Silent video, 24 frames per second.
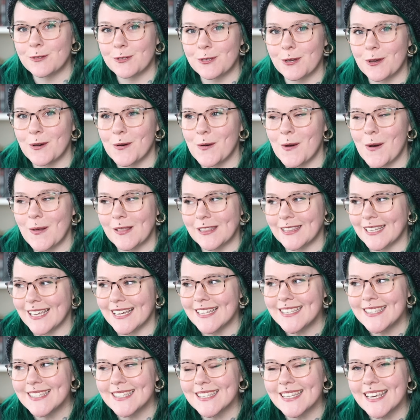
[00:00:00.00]
So
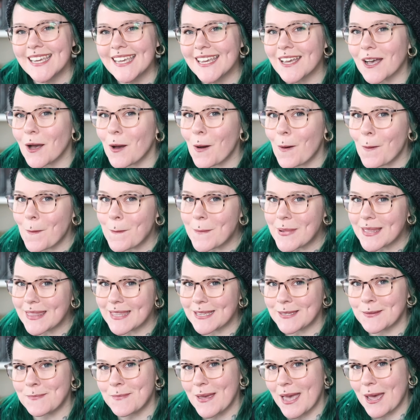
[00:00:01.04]
let's like open
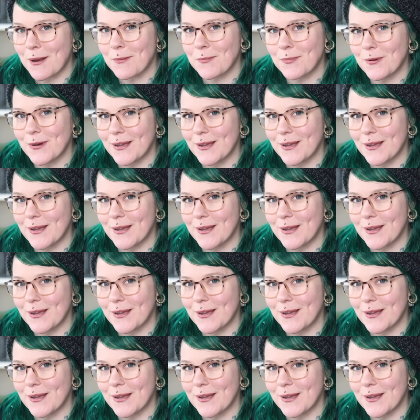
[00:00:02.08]
this bad